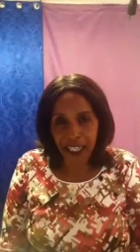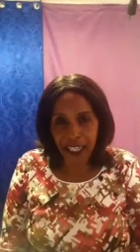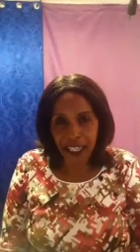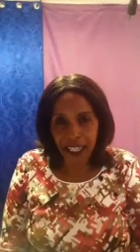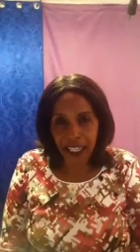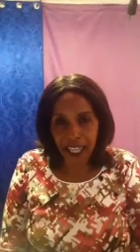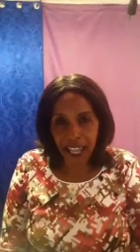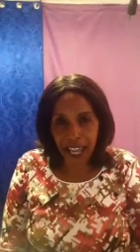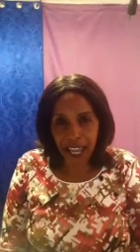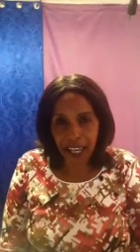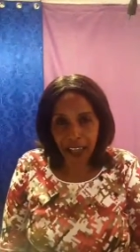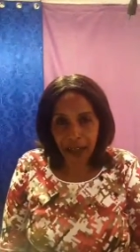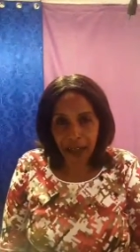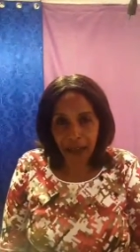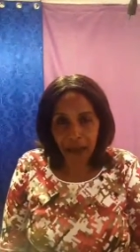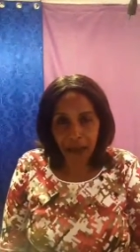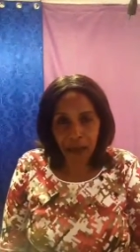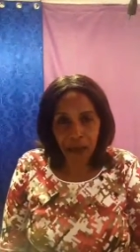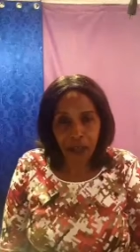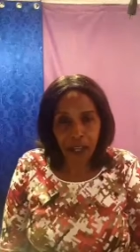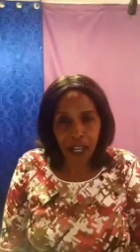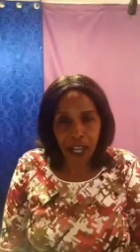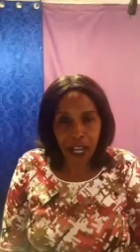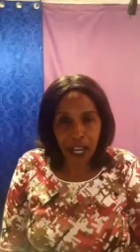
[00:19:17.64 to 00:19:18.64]
Yeah?
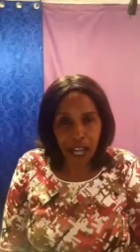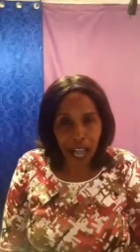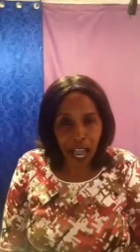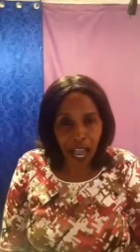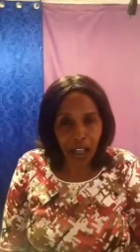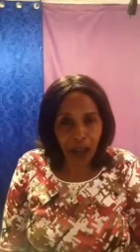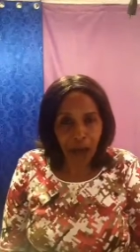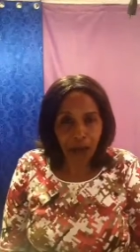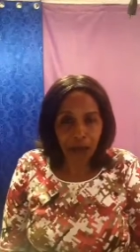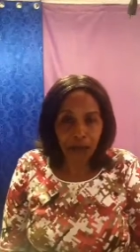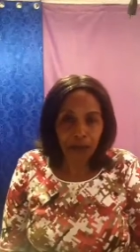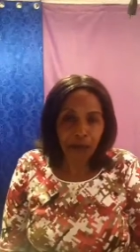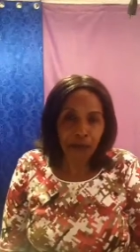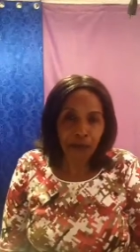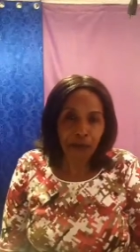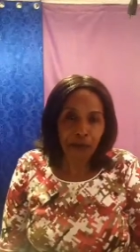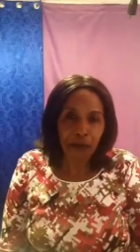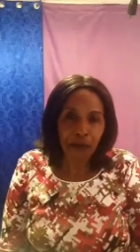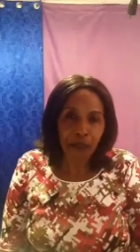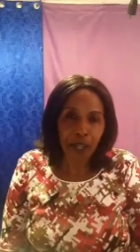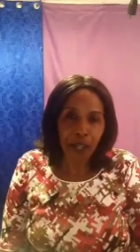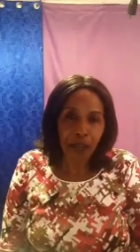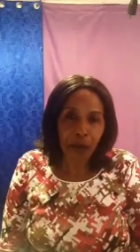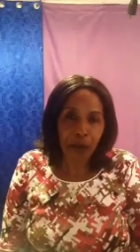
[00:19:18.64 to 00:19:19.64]
Now,
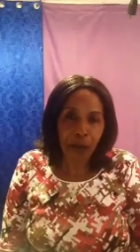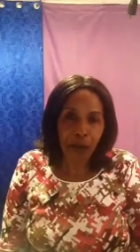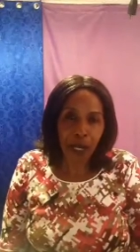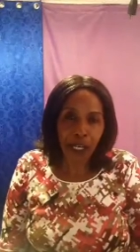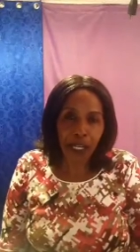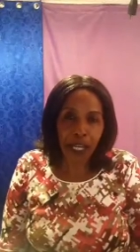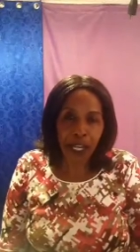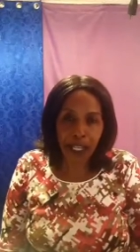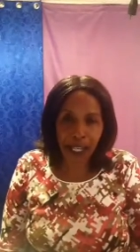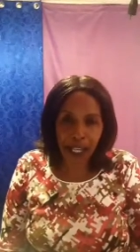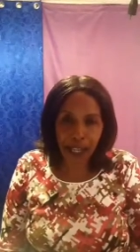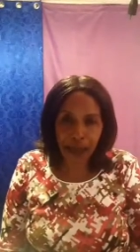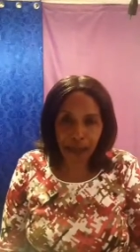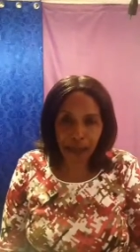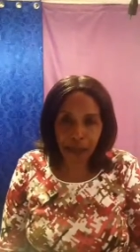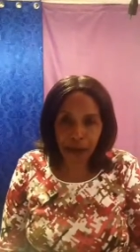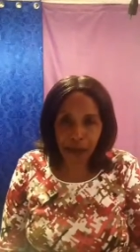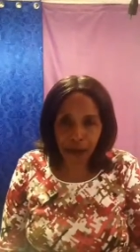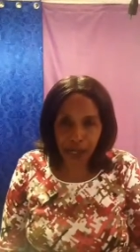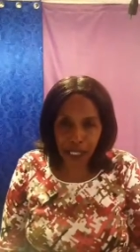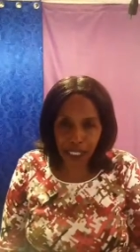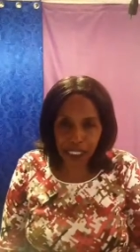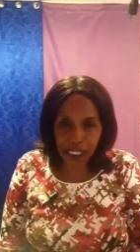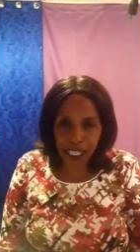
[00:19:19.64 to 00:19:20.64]
when I came
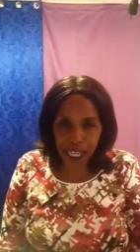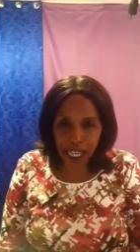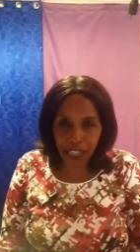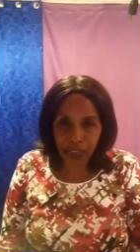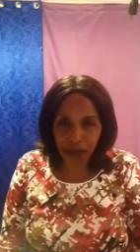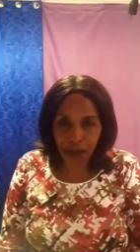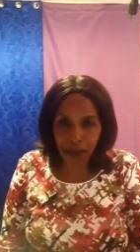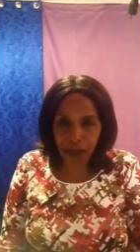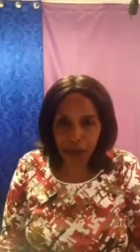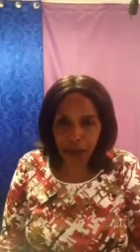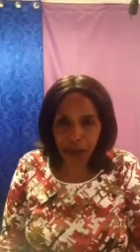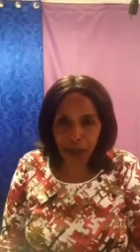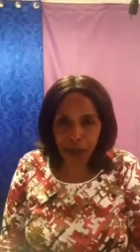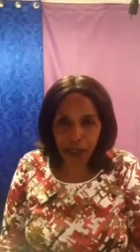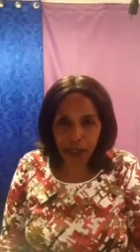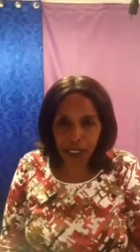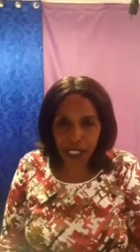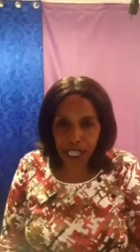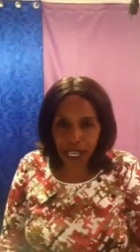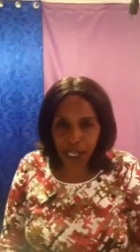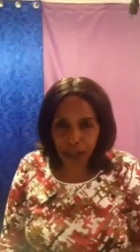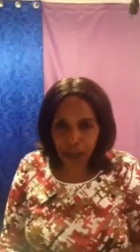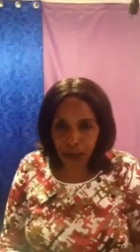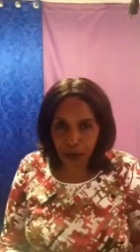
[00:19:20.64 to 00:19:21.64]
to this country, because
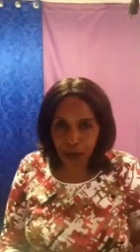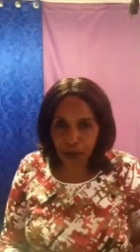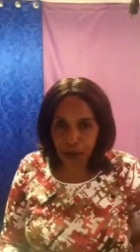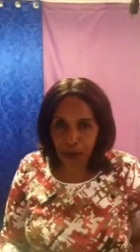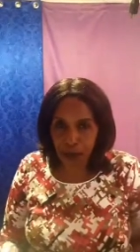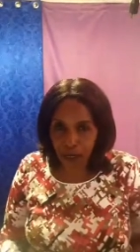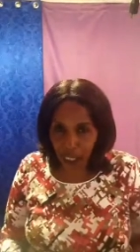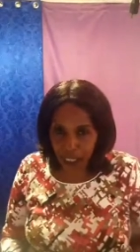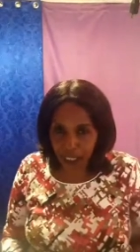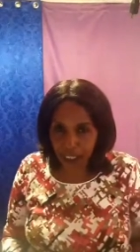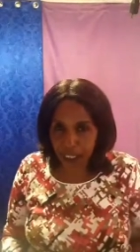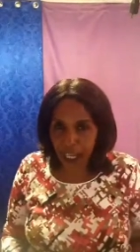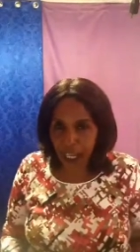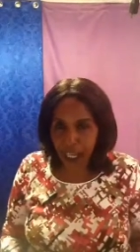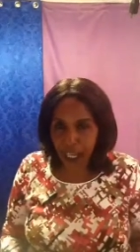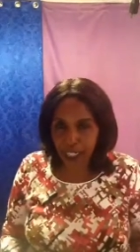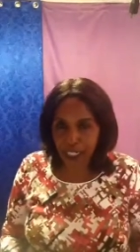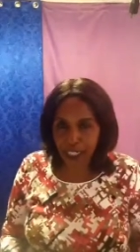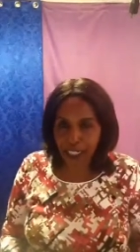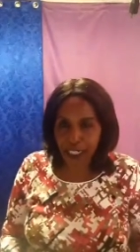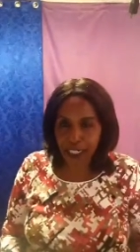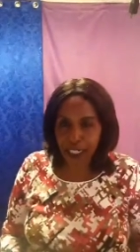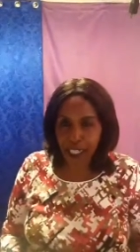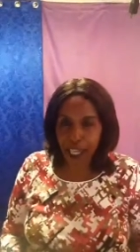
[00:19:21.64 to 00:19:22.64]
I used to like
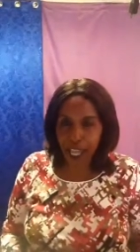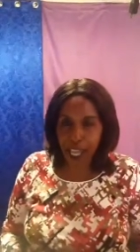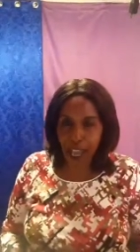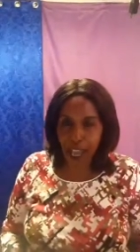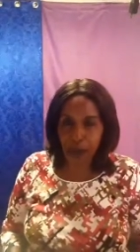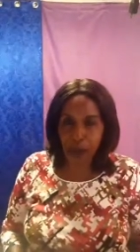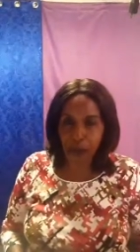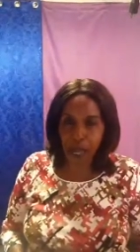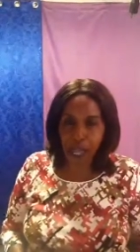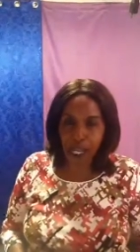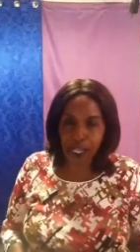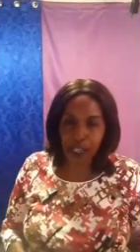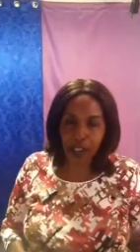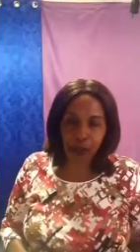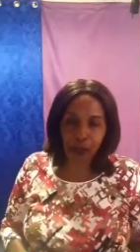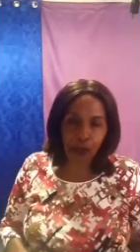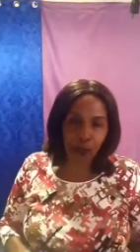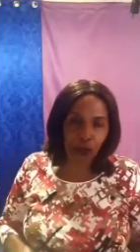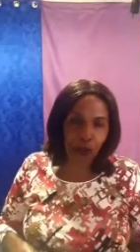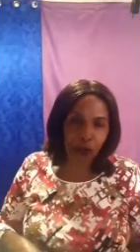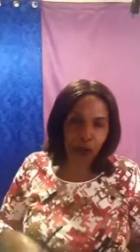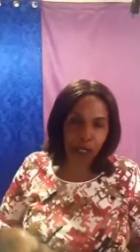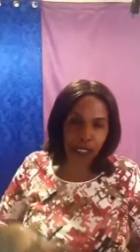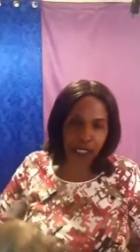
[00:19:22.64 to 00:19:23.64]
that, a man
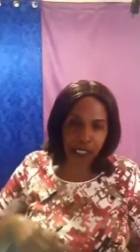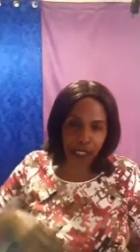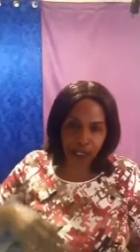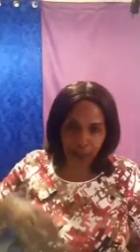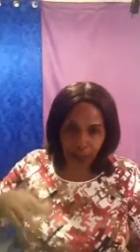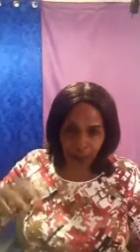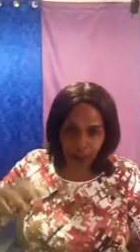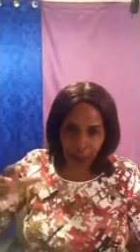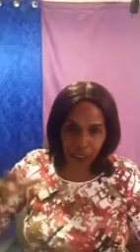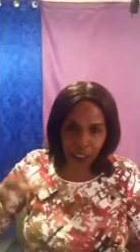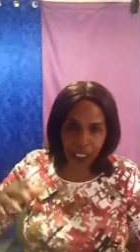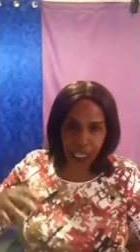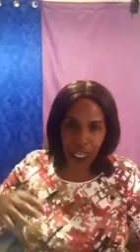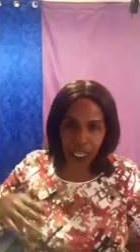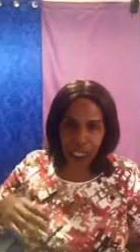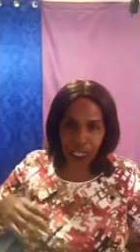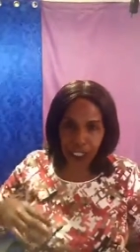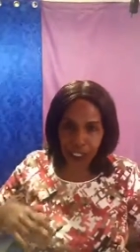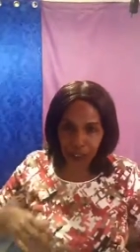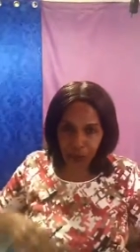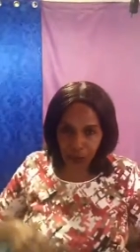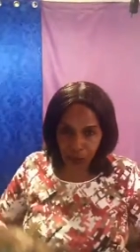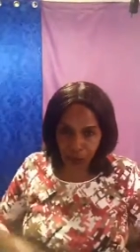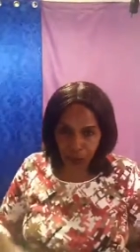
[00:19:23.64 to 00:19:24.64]
always in front
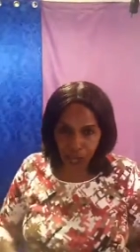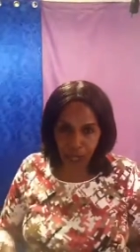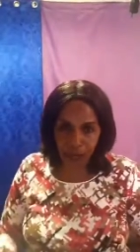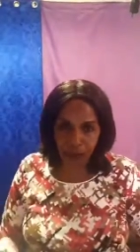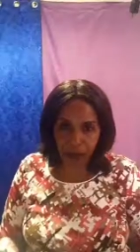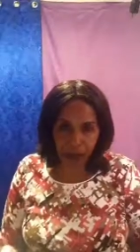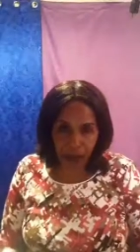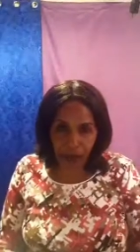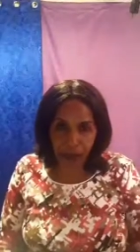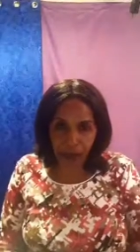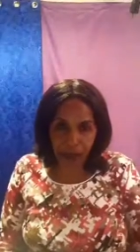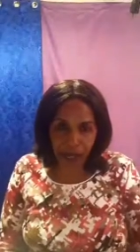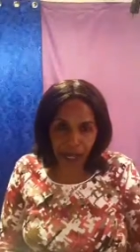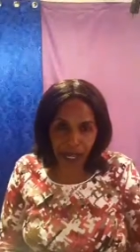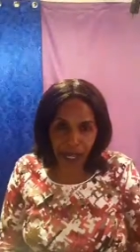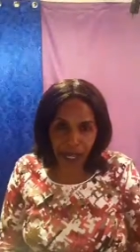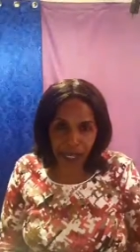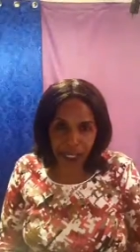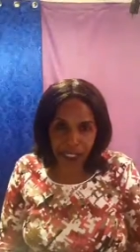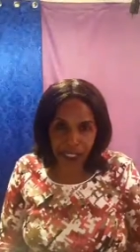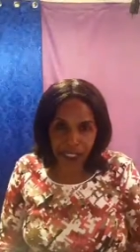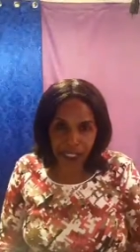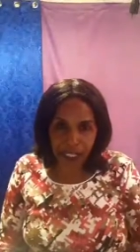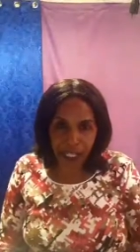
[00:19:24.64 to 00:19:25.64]
and you are
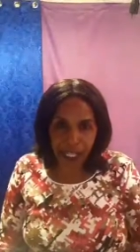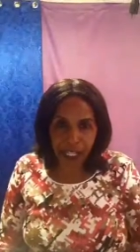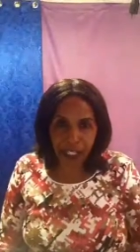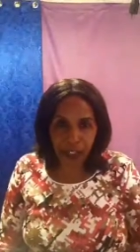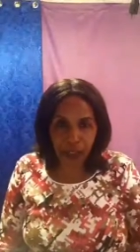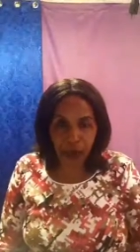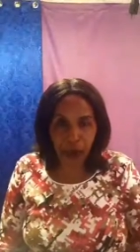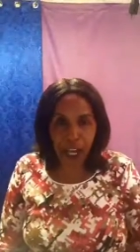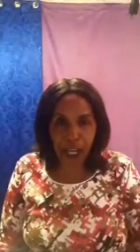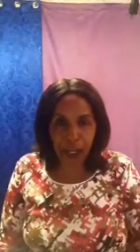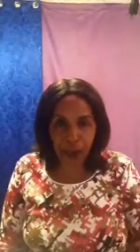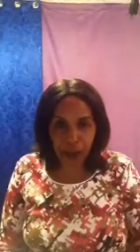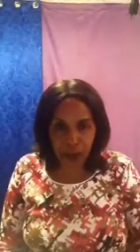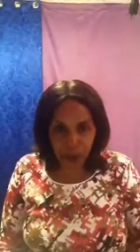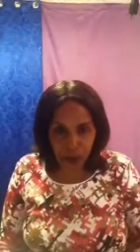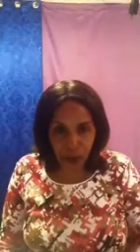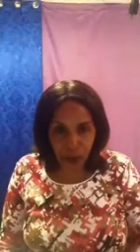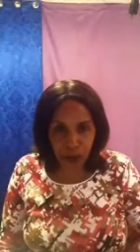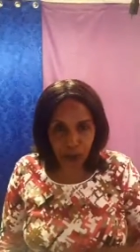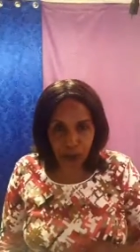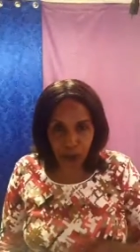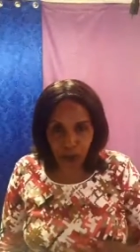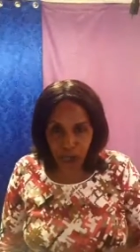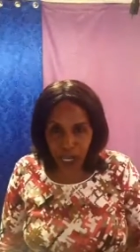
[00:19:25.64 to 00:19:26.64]
behind. So I used
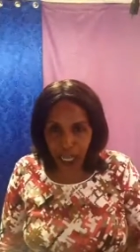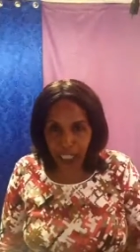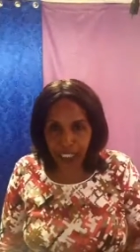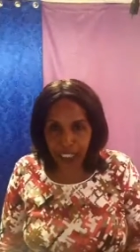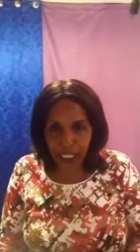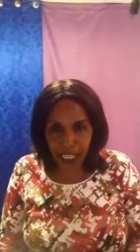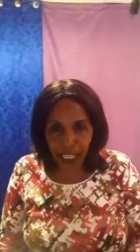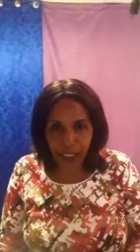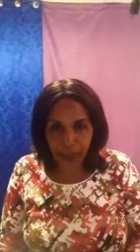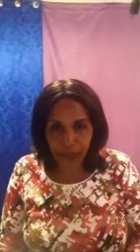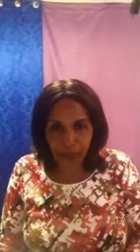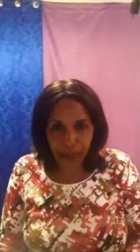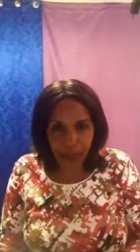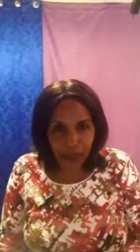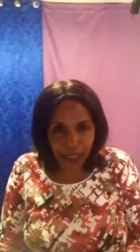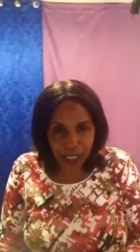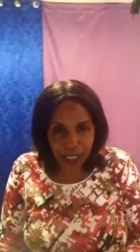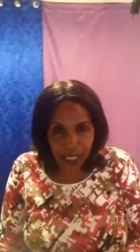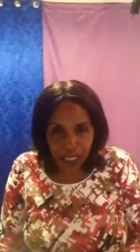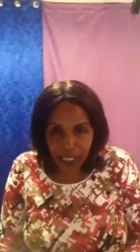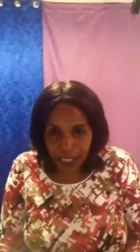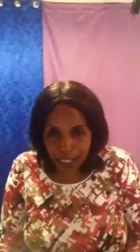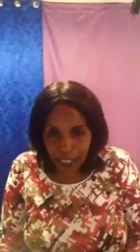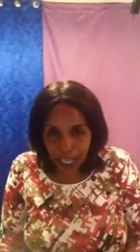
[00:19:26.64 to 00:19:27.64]
to do like that because
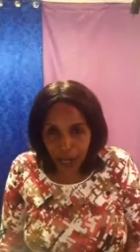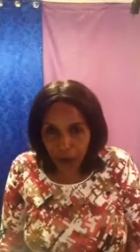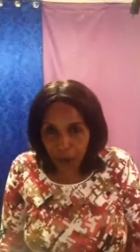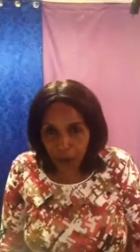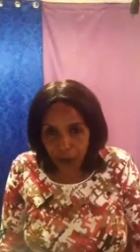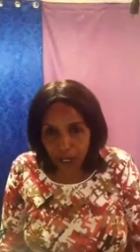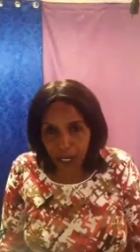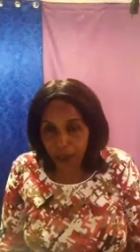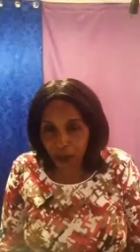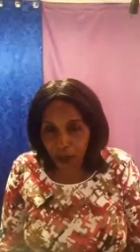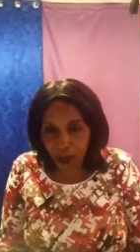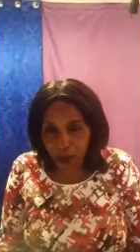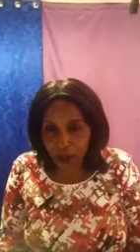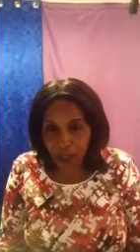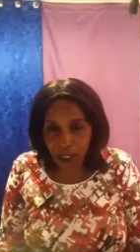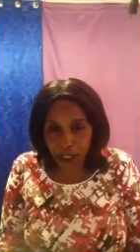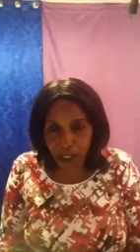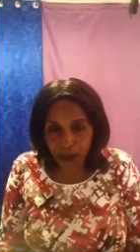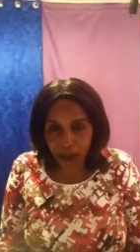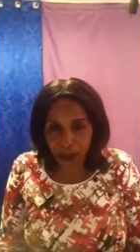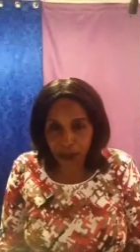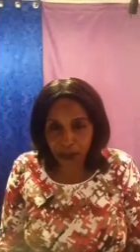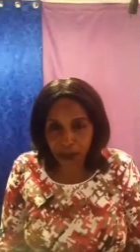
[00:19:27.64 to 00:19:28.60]
that is how we are used to.